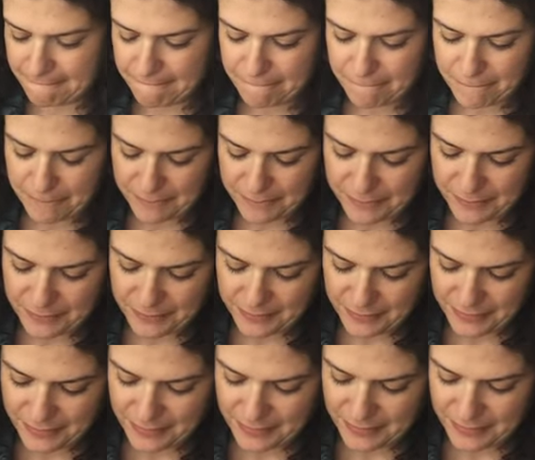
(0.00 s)

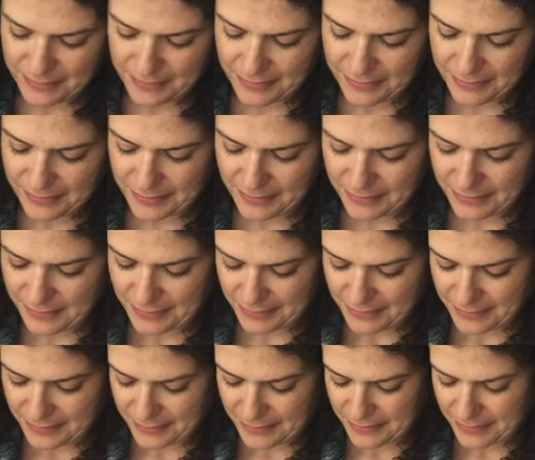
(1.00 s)

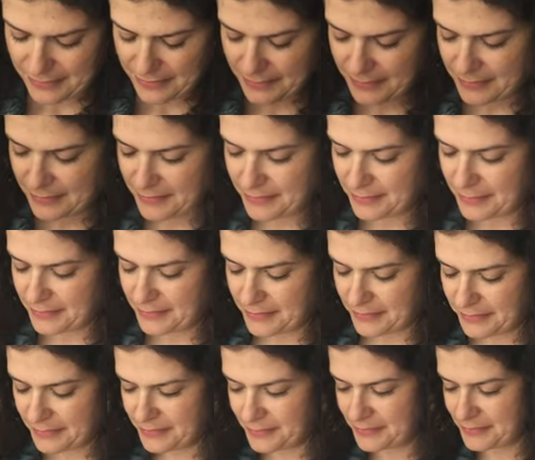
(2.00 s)

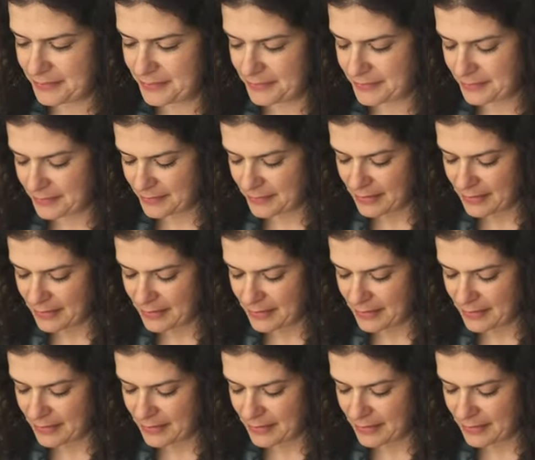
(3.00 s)
Nothing is said.